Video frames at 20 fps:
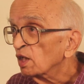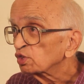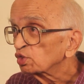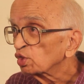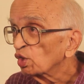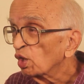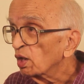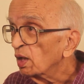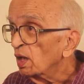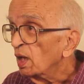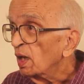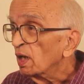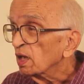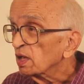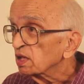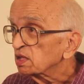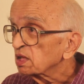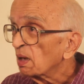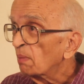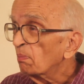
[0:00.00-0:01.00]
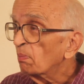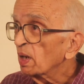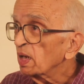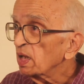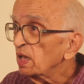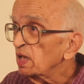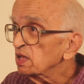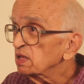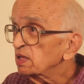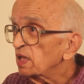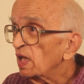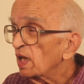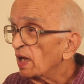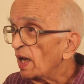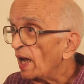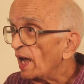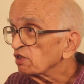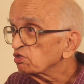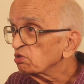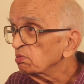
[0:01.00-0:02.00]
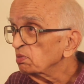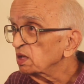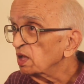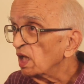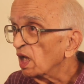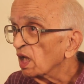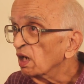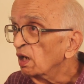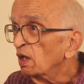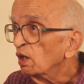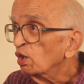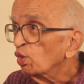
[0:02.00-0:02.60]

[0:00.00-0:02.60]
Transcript: So somebody there has to be there